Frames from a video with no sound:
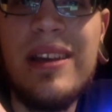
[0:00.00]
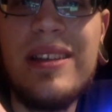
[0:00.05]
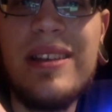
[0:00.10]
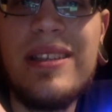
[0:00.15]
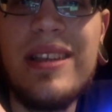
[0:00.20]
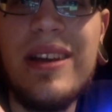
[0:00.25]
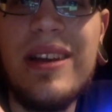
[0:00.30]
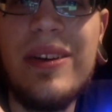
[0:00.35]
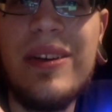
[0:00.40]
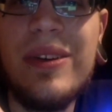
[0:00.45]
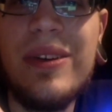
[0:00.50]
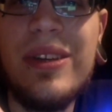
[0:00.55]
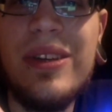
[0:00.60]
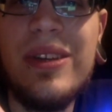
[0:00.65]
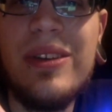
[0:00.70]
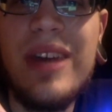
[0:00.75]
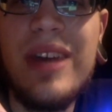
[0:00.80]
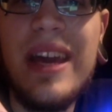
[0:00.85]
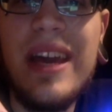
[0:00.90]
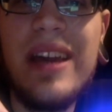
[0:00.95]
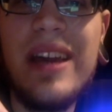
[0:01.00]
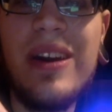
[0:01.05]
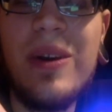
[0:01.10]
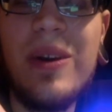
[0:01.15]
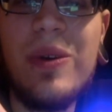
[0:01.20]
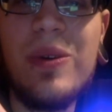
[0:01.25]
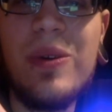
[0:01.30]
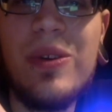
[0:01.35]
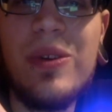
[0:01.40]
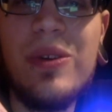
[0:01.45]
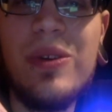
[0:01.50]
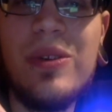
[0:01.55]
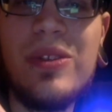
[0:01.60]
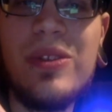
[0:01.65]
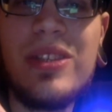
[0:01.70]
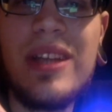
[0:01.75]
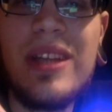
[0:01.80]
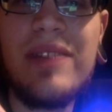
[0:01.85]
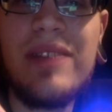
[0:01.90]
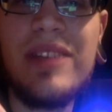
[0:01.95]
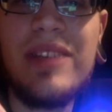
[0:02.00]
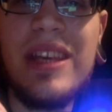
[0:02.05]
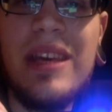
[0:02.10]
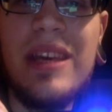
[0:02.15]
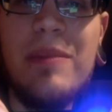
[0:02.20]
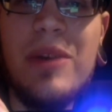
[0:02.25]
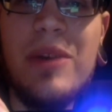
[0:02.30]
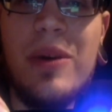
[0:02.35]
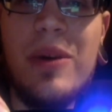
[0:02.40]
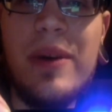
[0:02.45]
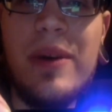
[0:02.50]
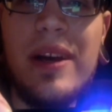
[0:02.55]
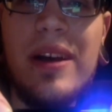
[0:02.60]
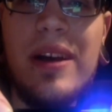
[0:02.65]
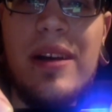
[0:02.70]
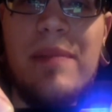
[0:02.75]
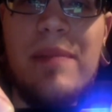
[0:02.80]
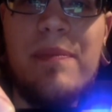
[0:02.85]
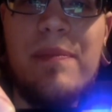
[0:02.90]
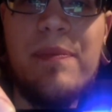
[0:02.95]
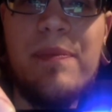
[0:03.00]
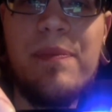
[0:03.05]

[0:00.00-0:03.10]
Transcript: So you can't go, you just have to keep going up